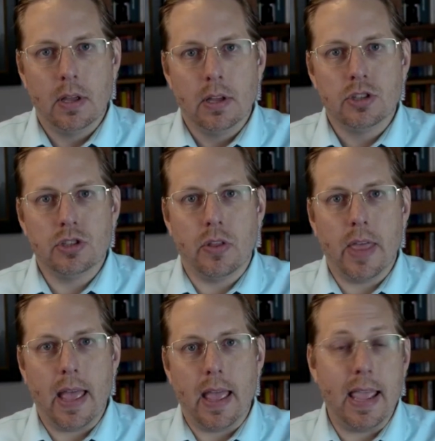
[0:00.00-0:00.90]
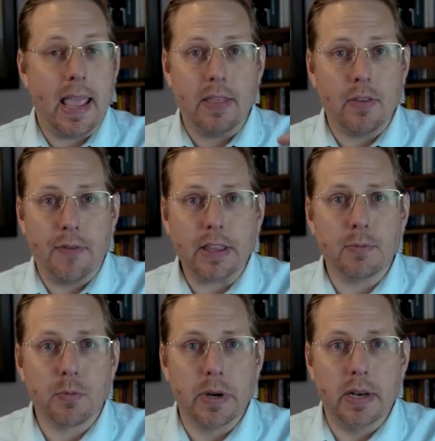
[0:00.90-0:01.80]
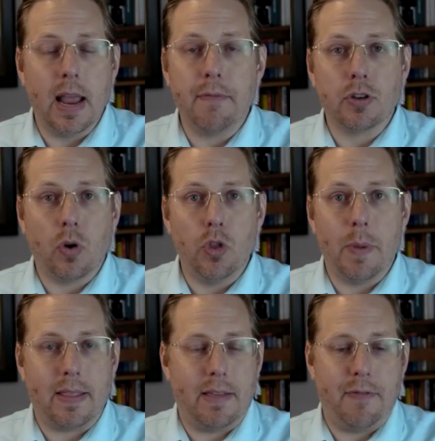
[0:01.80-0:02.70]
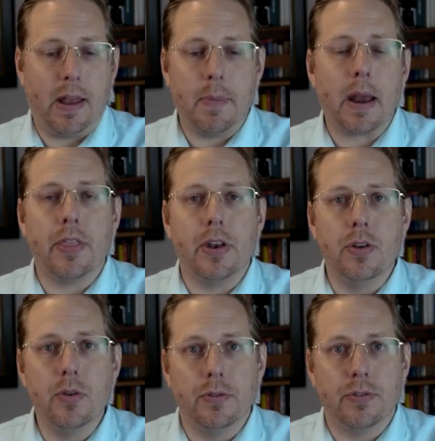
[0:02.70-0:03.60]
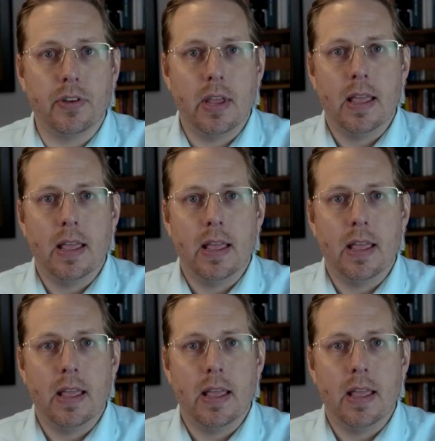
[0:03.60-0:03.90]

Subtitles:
so that and the victims were never told about it. They found about it on the news.